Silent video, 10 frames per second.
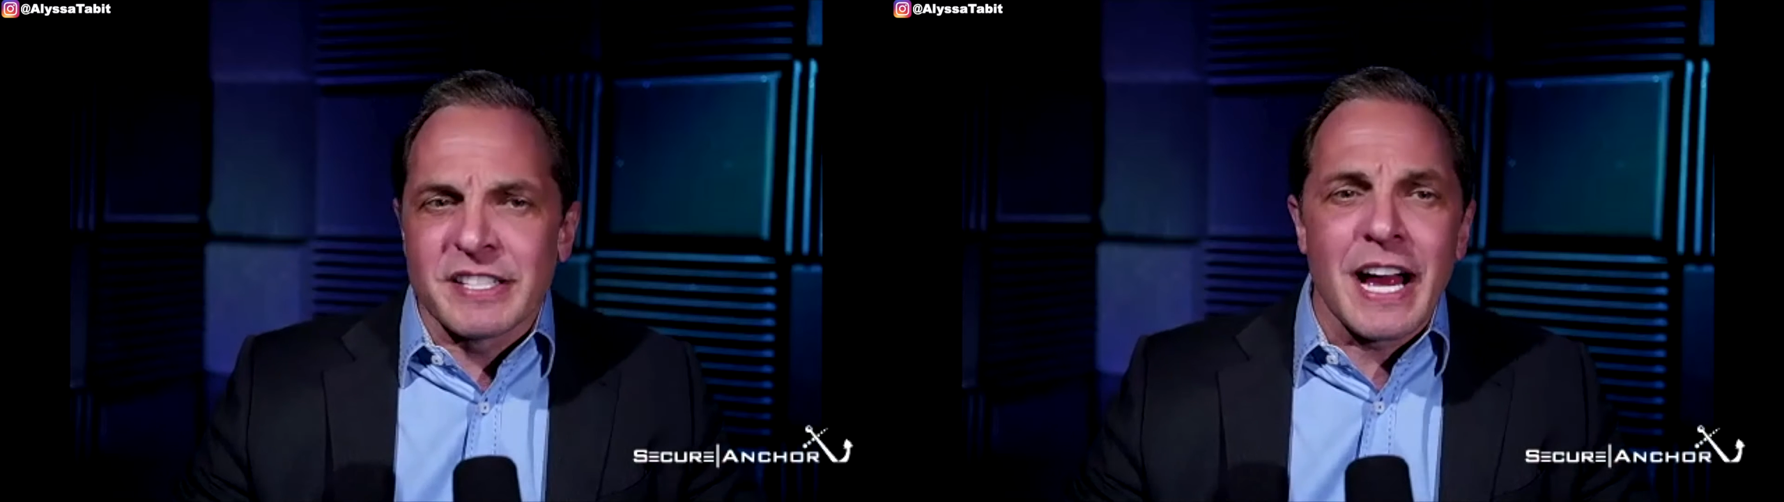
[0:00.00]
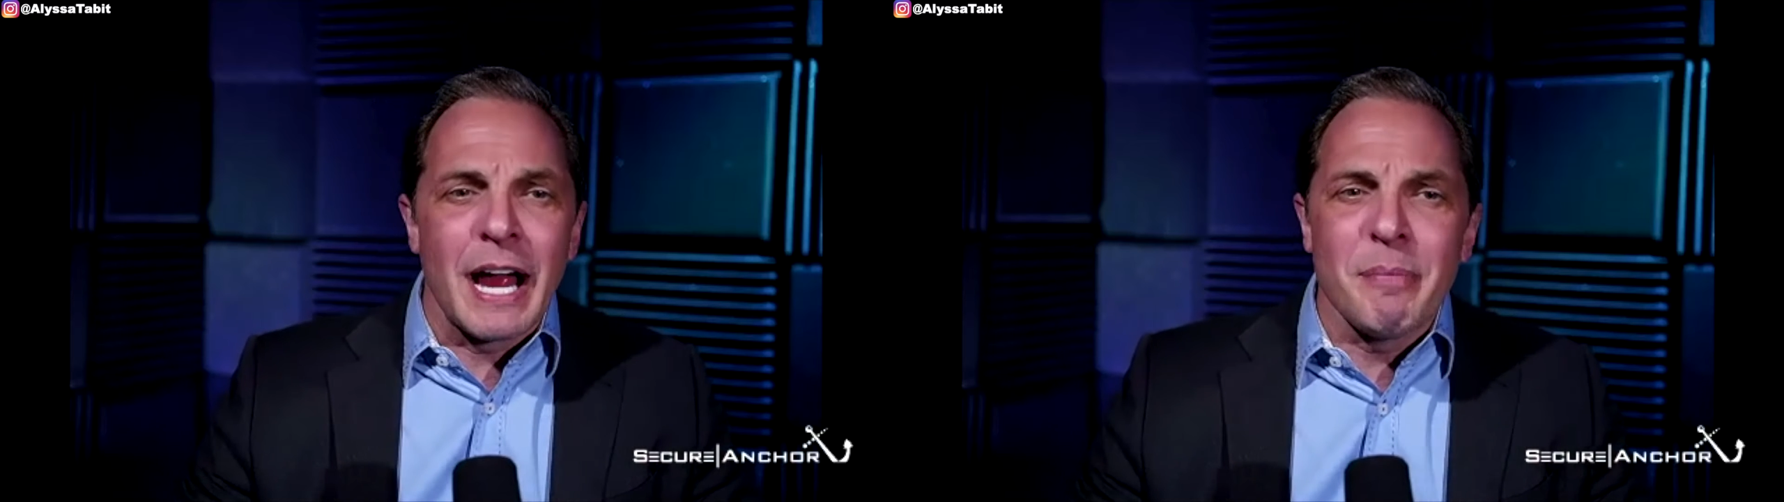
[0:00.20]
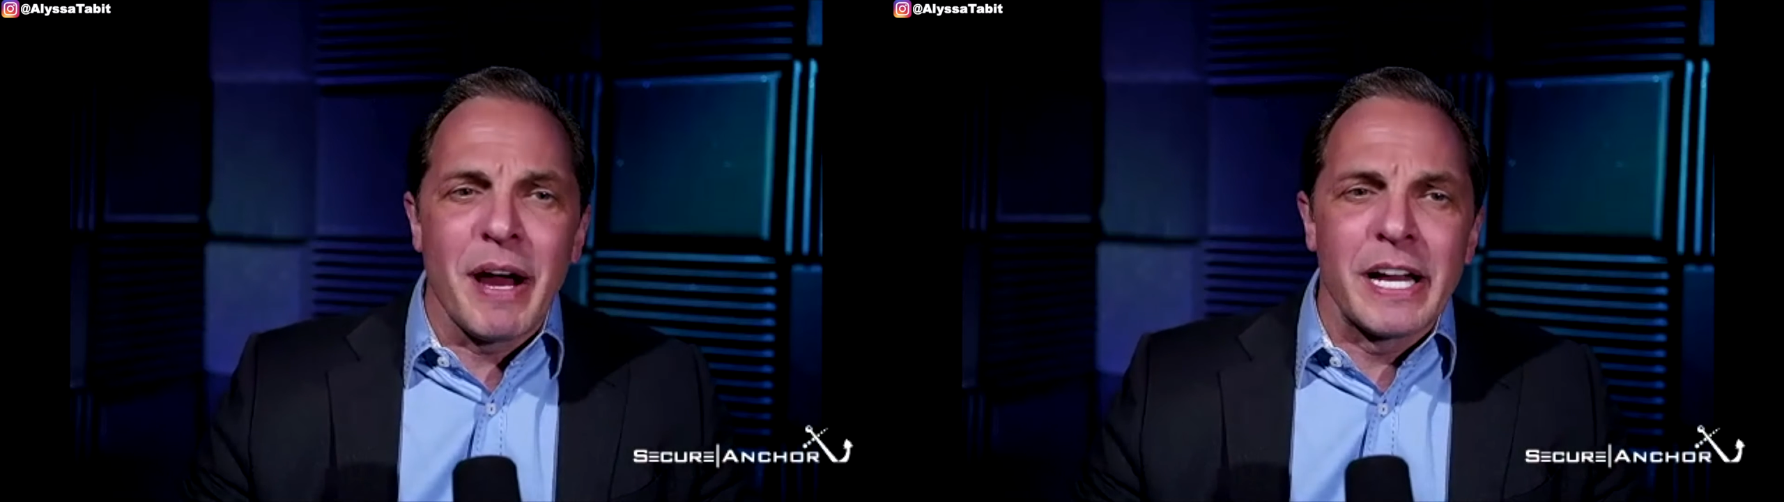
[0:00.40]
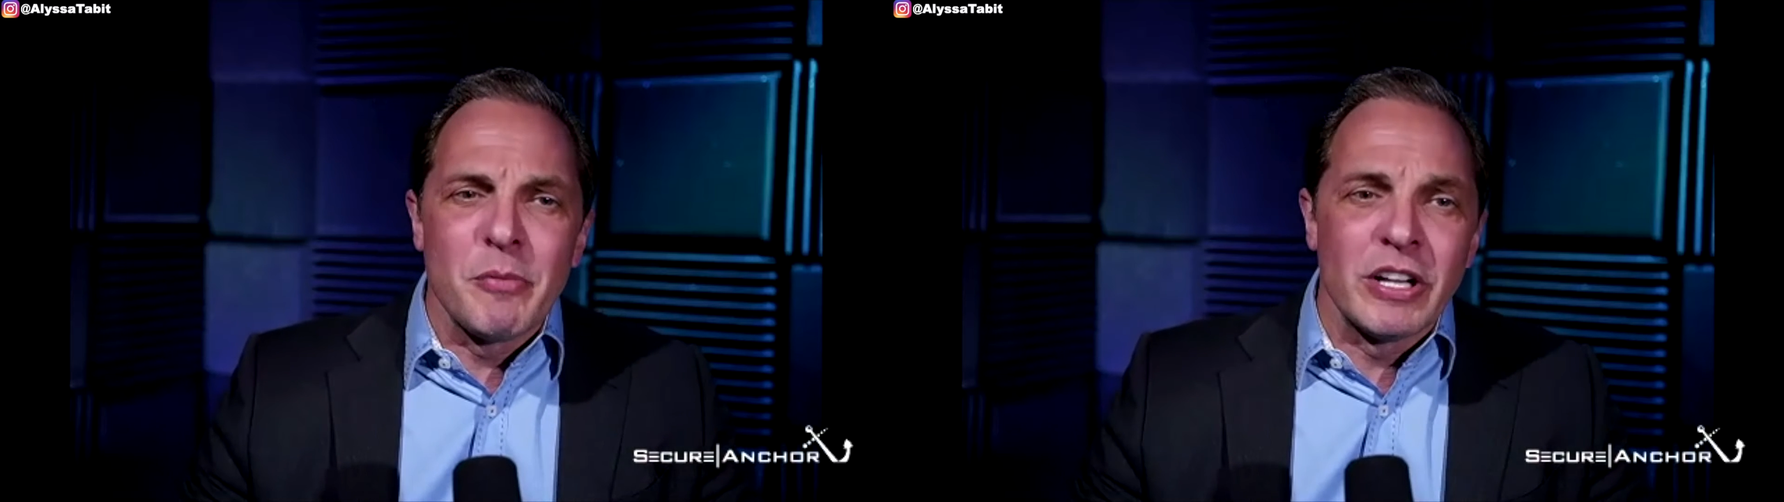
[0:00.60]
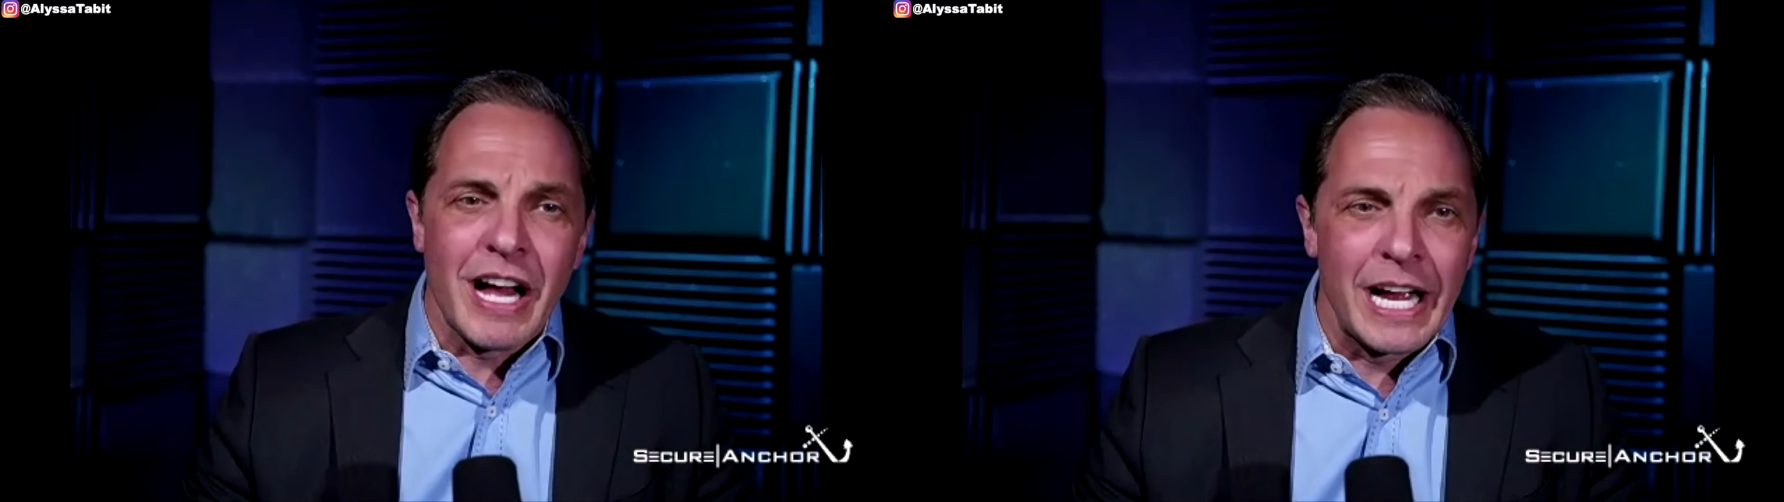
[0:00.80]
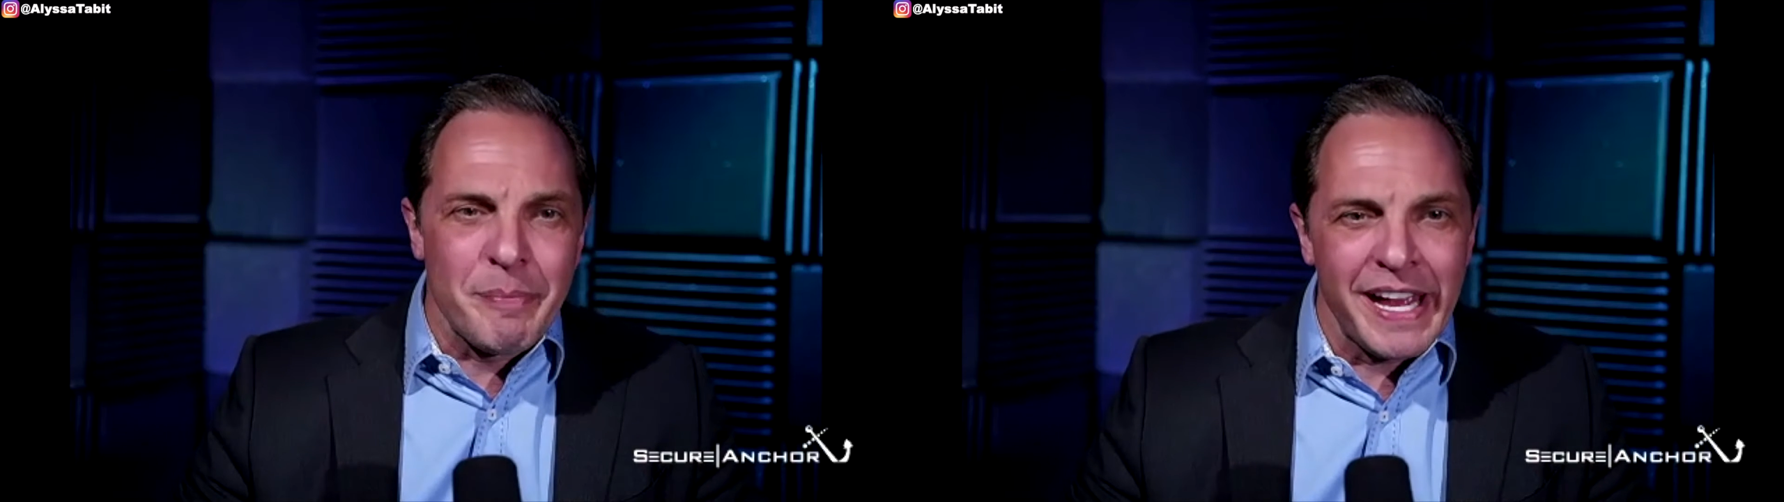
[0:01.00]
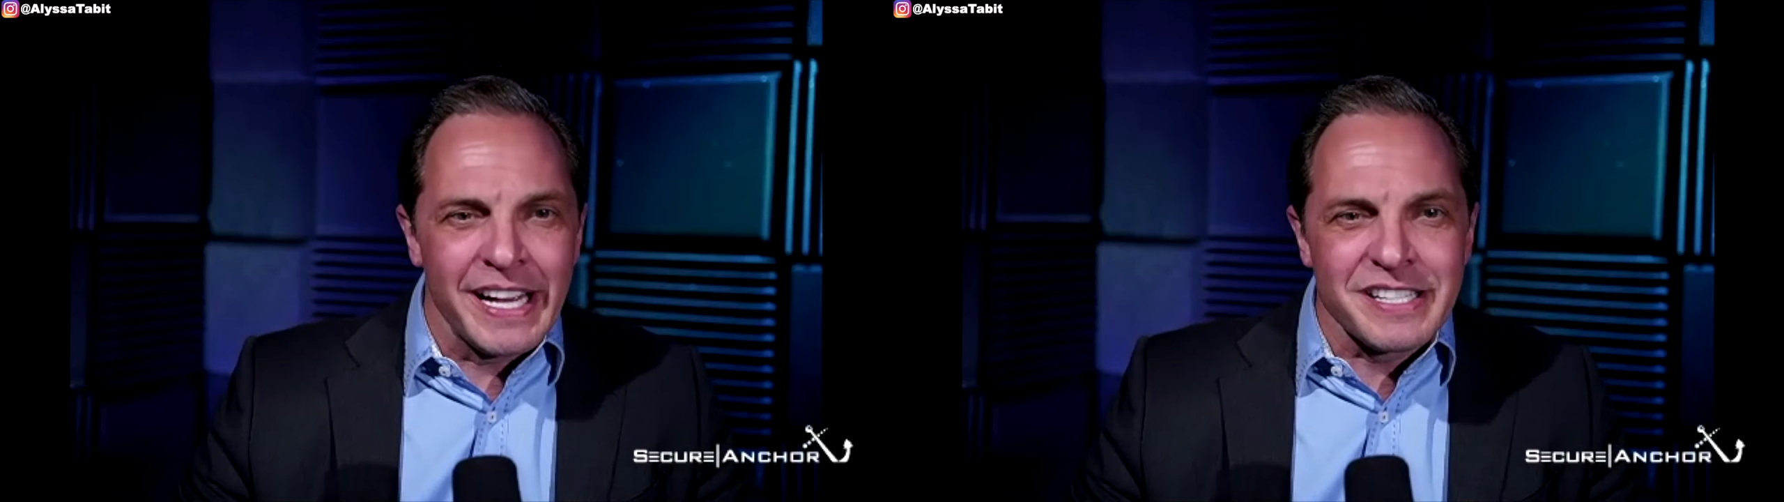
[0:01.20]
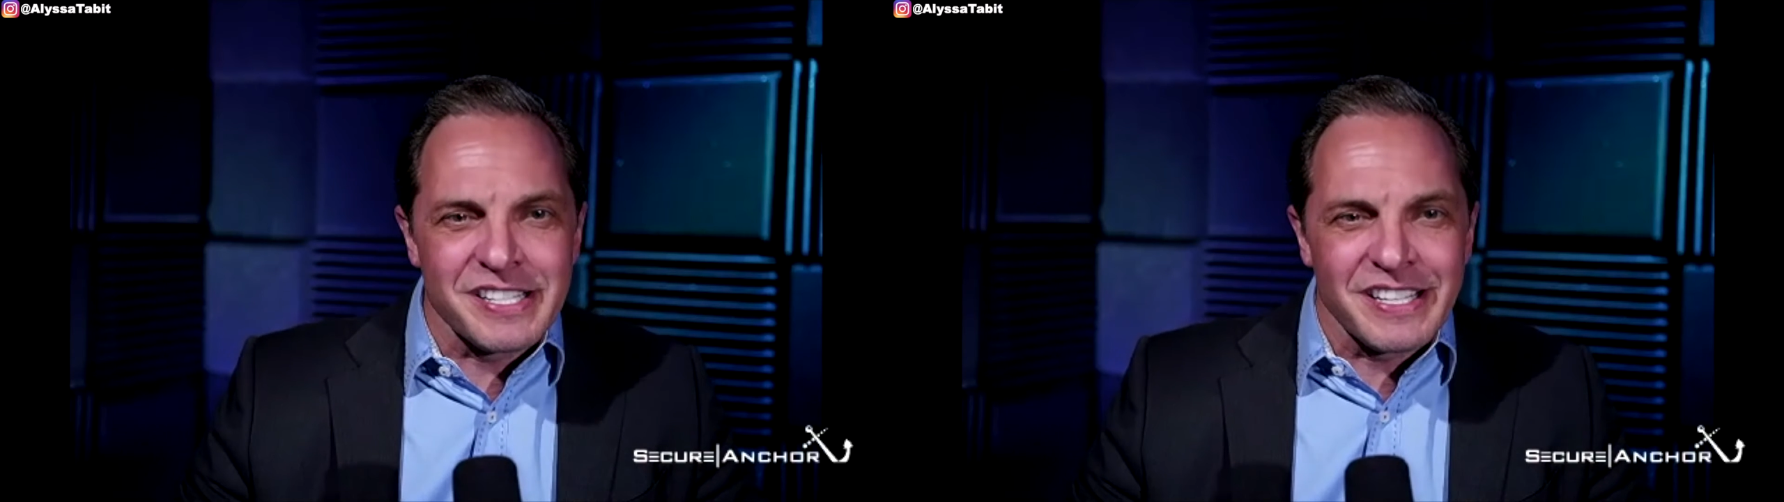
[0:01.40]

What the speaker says: I buy them all iPads,